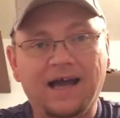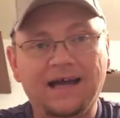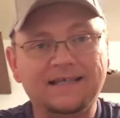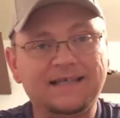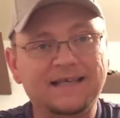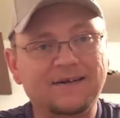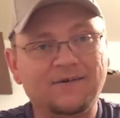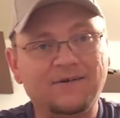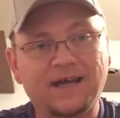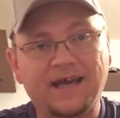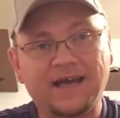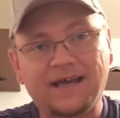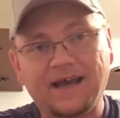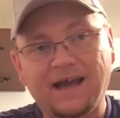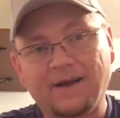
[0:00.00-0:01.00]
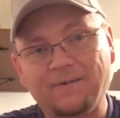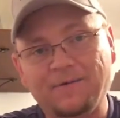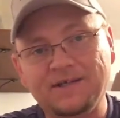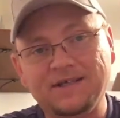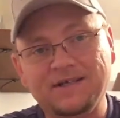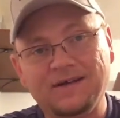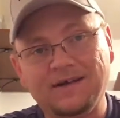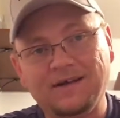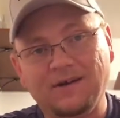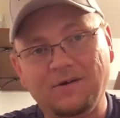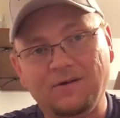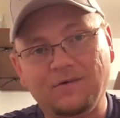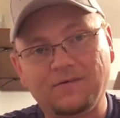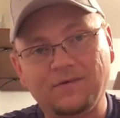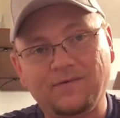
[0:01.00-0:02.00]
I said, okay, I wasn't going to
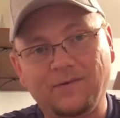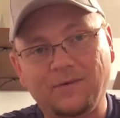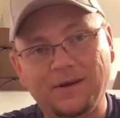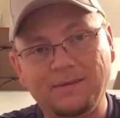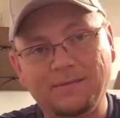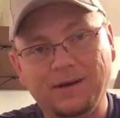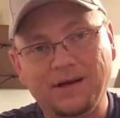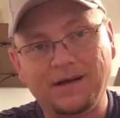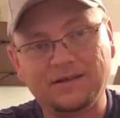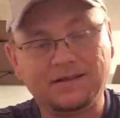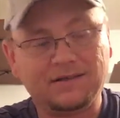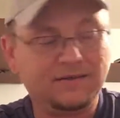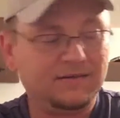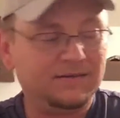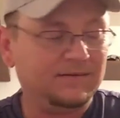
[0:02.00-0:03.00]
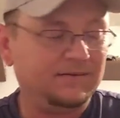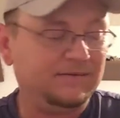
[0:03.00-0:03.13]
go over 40 bucks.